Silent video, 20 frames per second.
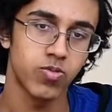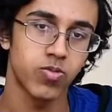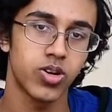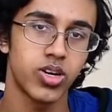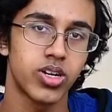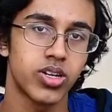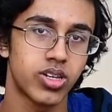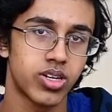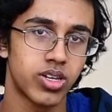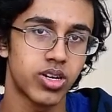
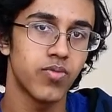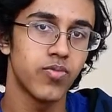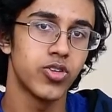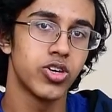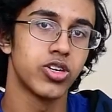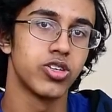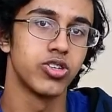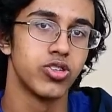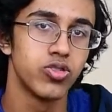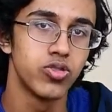what stuff you
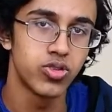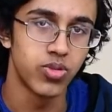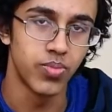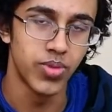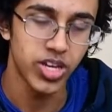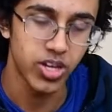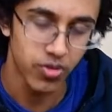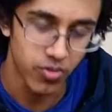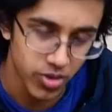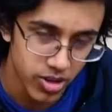could do to
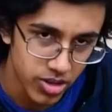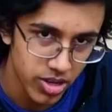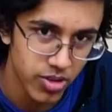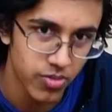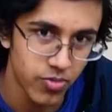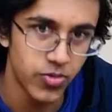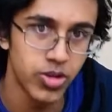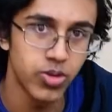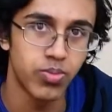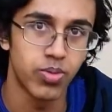make
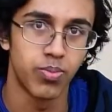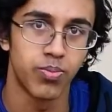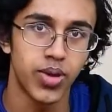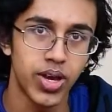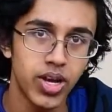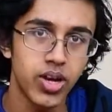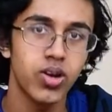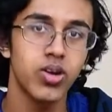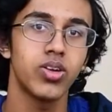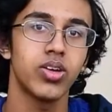yourself feel
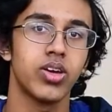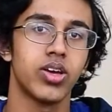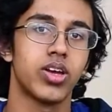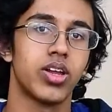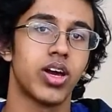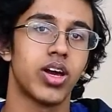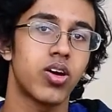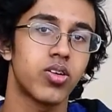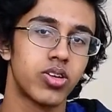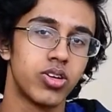prepared, and
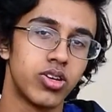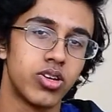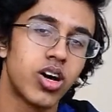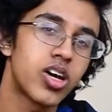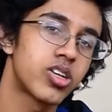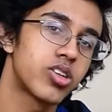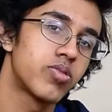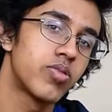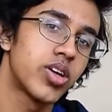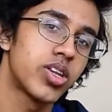how to
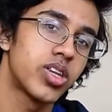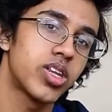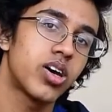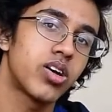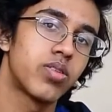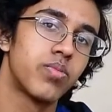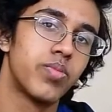not stress out